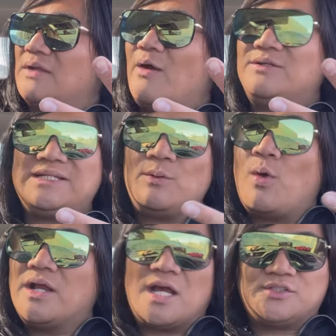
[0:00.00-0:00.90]
I would say
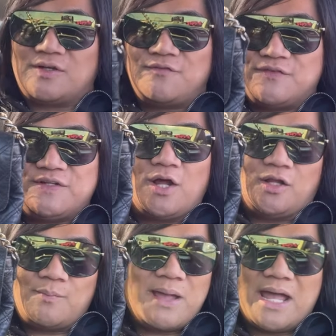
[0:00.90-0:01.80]

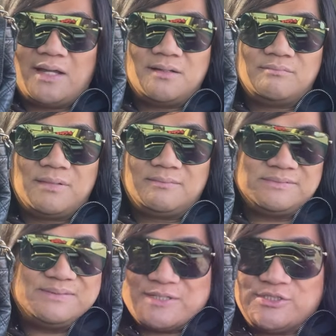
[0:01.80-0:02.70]
$150 bag,
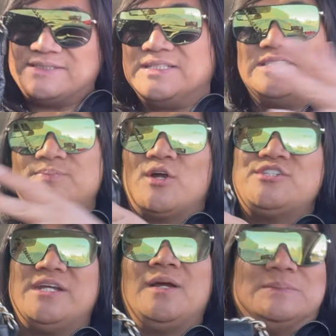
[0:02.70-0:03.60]
especially since it's
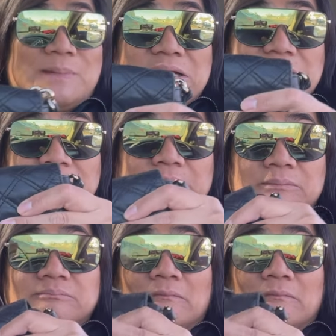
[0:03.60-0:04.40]
Marc Jacobs made in Italy